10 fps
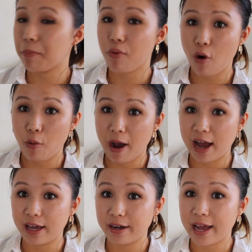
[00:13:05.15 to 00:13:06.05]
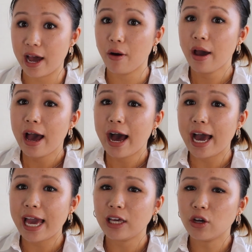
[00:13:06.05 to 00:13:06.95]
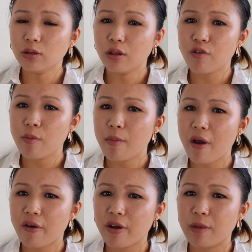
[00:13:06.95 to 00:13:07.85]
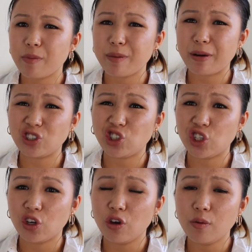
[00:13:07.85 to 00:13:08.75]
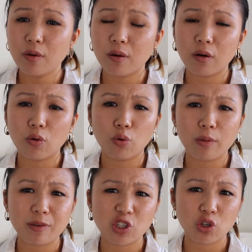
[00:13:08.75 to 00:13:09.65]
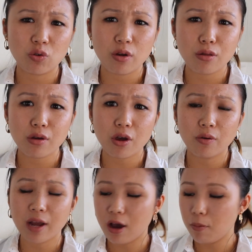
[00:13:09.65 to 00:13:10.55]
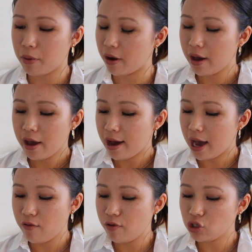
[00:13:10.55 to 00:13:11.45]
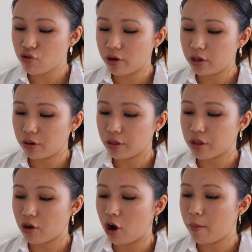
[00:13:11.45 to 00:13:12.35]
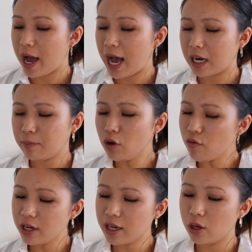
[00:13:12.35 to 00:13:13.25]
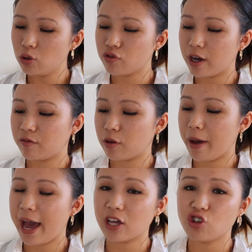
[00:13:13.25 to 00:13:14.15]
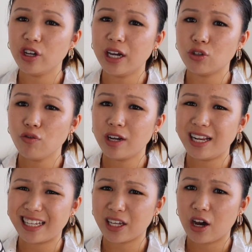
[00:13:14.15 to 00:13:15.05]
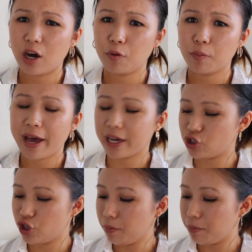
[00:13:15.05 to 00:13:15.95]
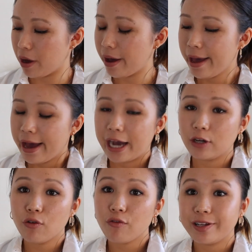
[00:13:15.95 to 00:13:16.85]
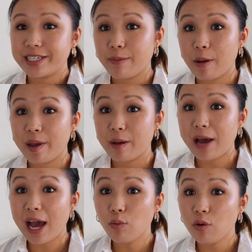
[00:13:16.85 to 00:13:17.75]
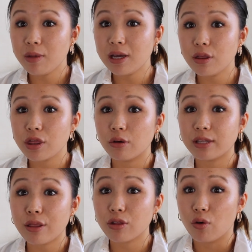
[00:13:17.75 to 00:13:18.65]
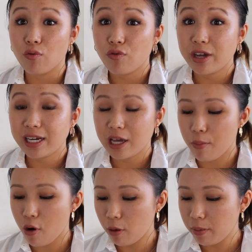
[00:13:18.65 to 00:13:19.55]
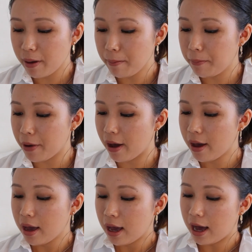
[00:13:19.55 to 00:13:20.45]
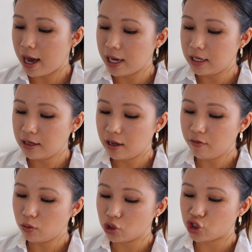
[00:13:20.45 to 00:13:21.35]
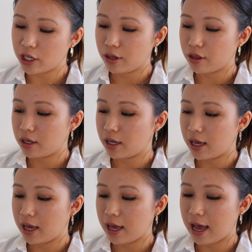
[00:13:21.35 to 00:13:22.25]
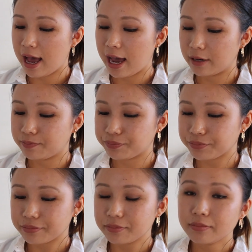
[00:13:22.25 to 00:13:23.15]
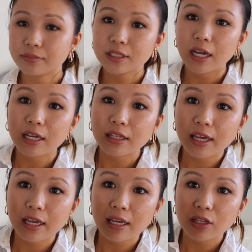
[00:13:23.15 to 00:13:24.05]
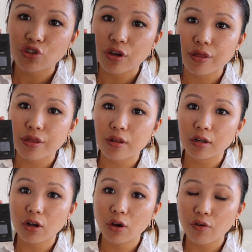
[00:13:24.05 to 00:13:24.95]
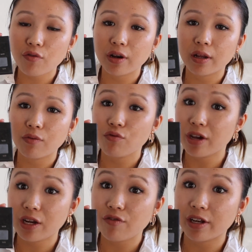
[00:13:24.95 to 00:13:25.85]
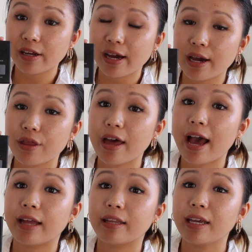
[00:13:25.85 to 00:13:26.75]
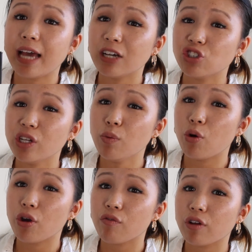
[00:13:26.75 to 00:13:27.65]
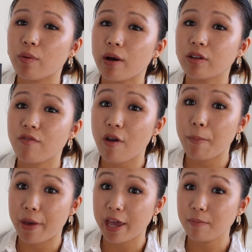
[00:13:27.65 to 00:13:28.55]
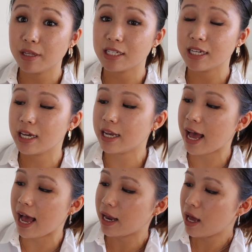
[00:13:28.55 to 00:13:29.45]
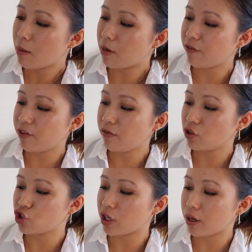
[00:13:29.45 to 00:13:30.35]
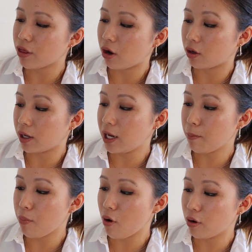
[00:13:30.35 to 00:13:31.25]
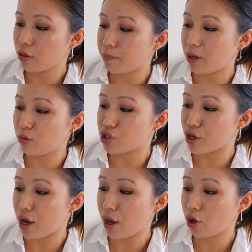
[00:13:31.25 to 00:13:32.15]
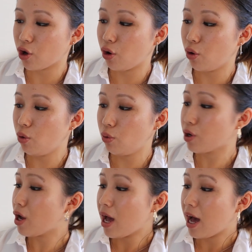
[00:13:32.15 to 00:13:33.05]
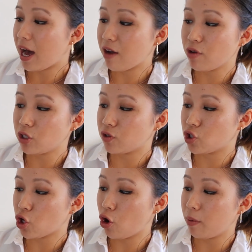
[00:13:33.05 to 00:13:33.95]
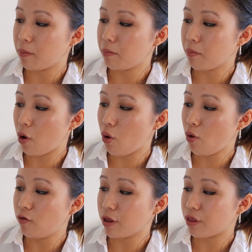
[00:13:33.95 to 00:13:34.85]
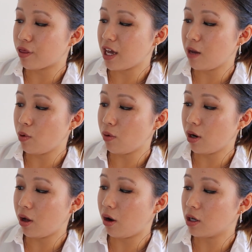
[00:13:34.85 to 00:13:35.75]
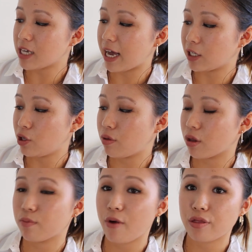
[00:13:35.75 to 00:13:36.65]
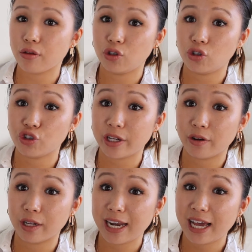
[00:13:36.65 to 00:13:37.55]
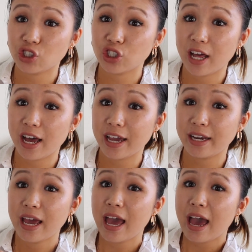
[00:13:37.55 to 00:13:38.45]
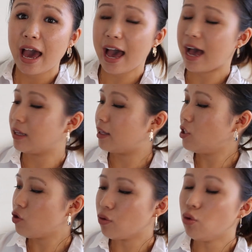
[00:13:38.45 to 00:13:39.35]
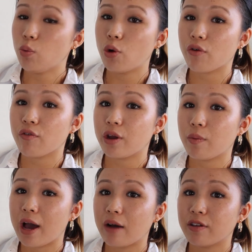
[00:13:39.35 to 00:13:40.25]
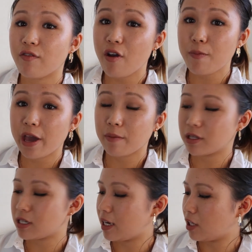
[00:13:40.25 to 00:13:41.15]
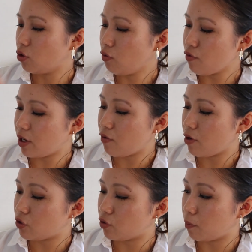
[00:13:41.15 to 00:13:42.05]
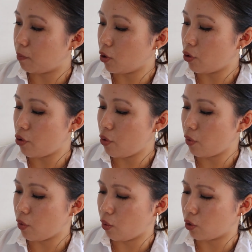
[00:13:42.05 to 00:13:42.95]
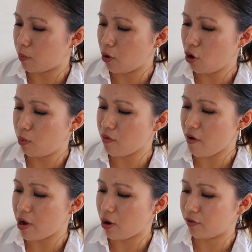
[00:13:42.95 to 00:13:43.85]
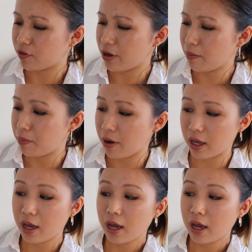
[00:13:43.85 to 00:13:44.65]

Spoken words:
Pro palette. Now I got this from America maybe about a year or maybe 2 years ago now, but I reach for it non-stop, and I'm not really a huge fan of the packaging. I don't really like the cardboard packaging, but I don't really take my makeup out with me, so that's not really a problem. But I love all the shades in there, and they just look really nice, and they actually work really well. They're very pigmented, and my favourite shades are It Bronze, Pewter, Gold. I reach for Taupe and Mauve and Sable a lot, and I use Espresso usually on a lash line, and they just all work really well. They're very pigmented. I don't really reach for the blue or the purple very often, but